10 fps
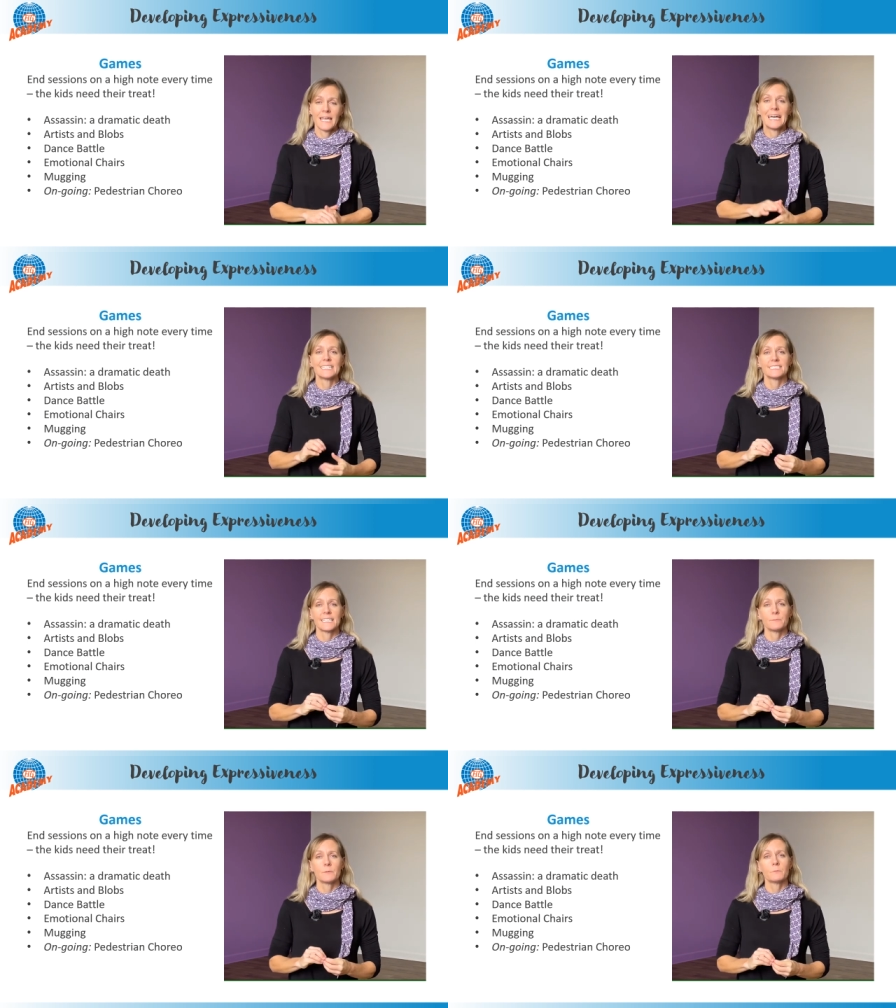
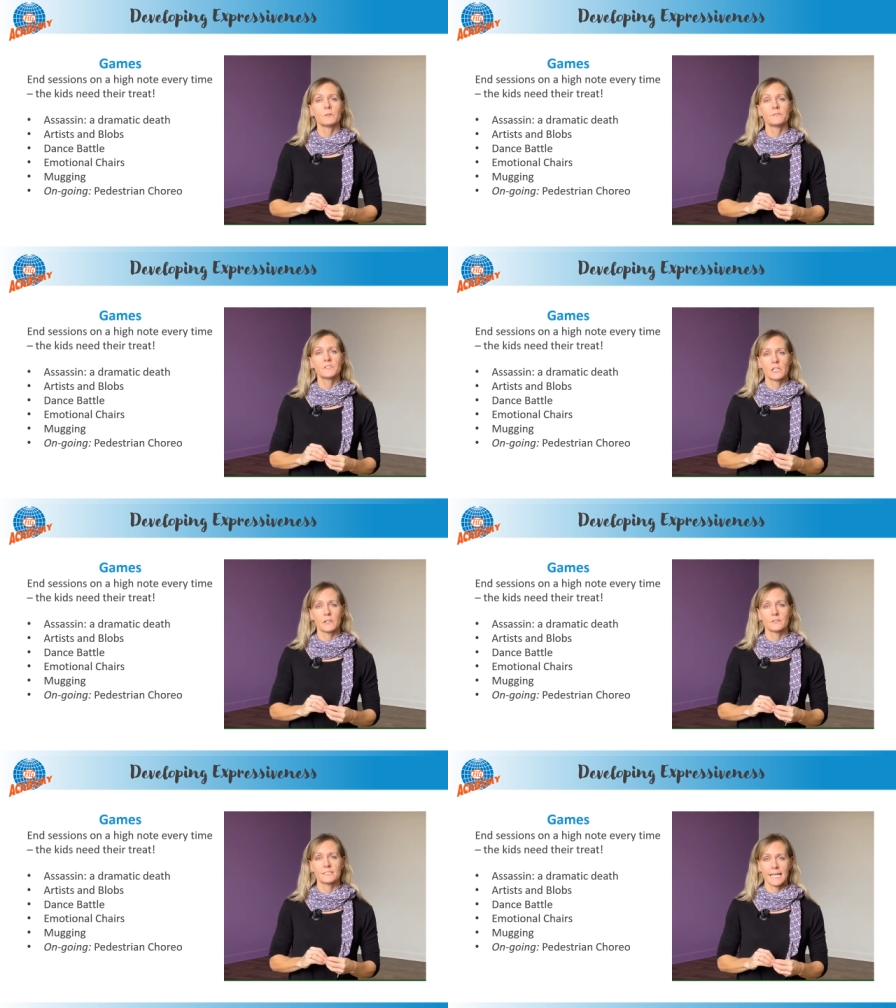Same number of
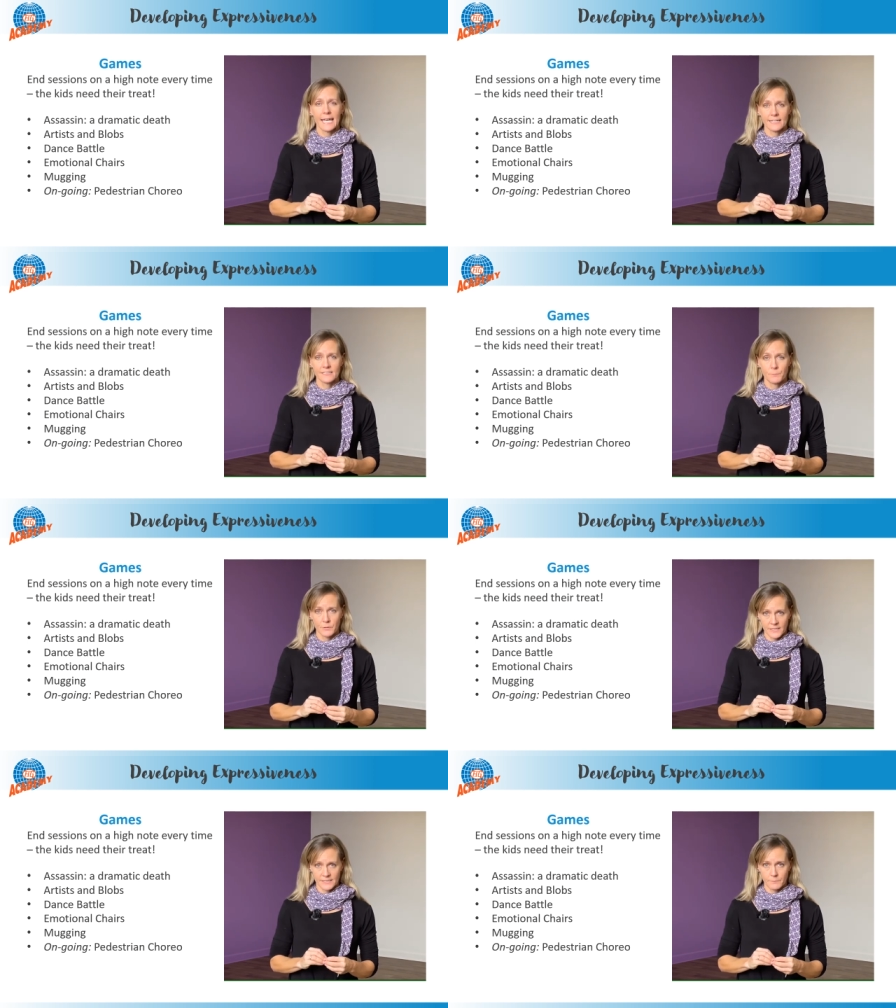chairs as
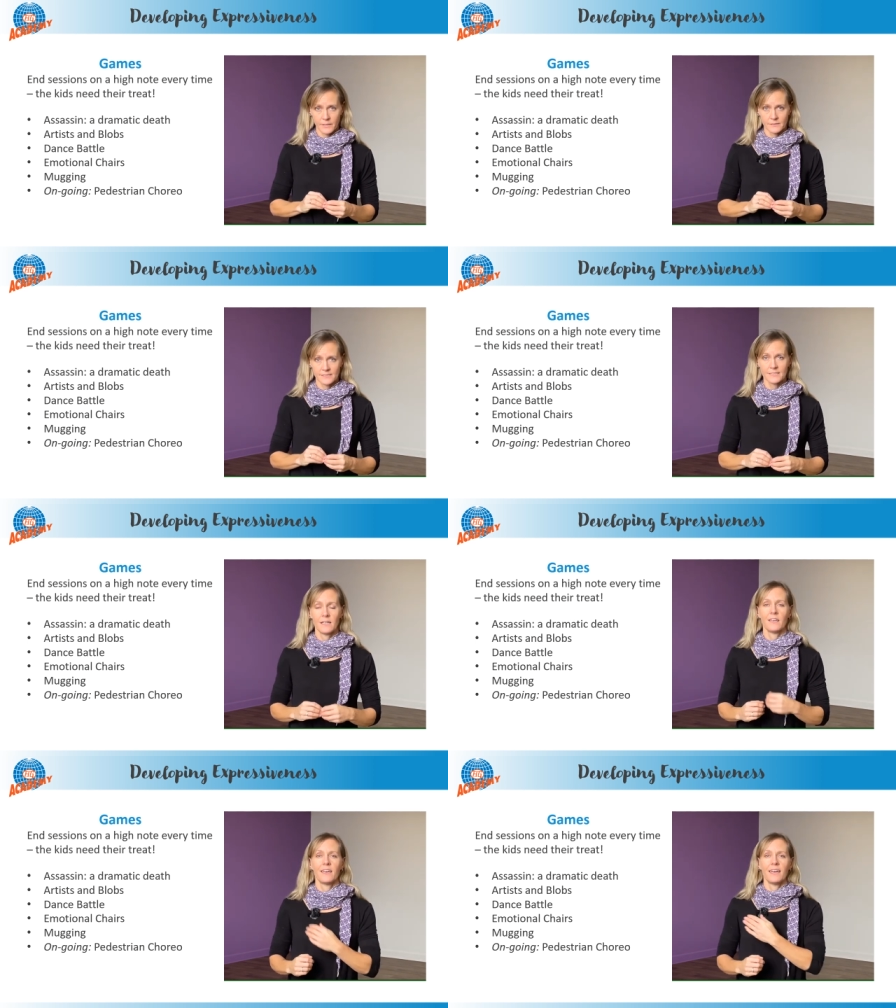participants.
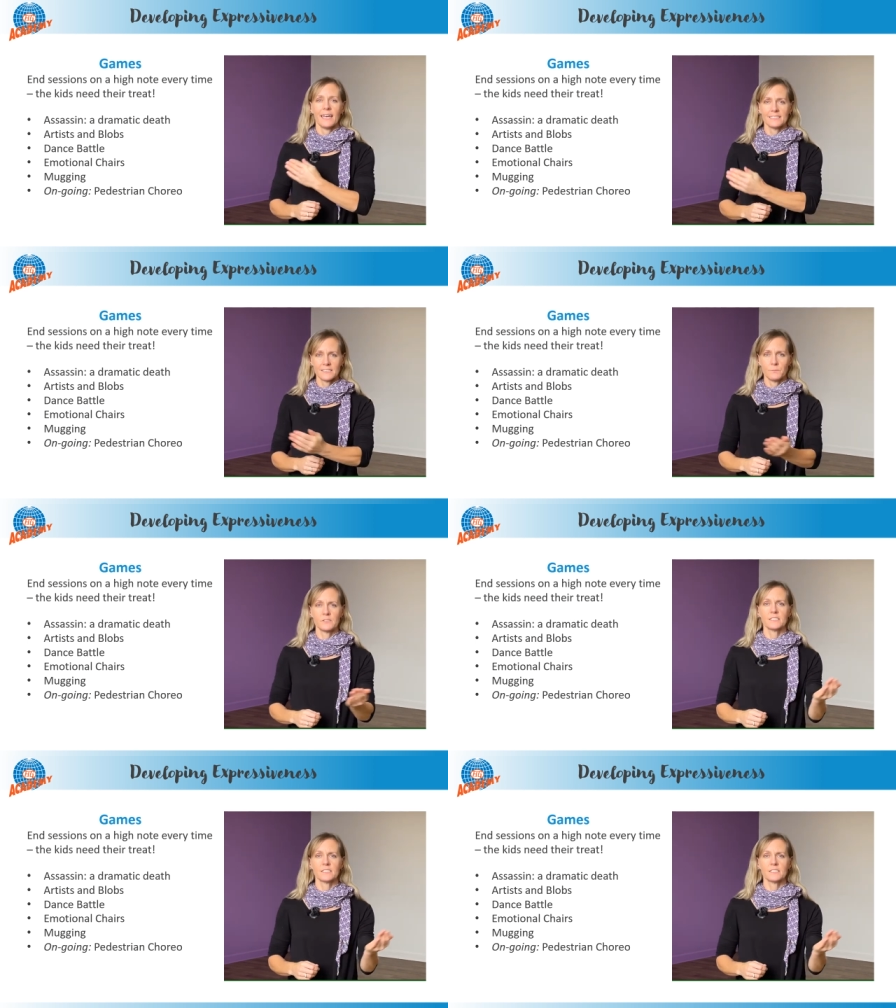As the music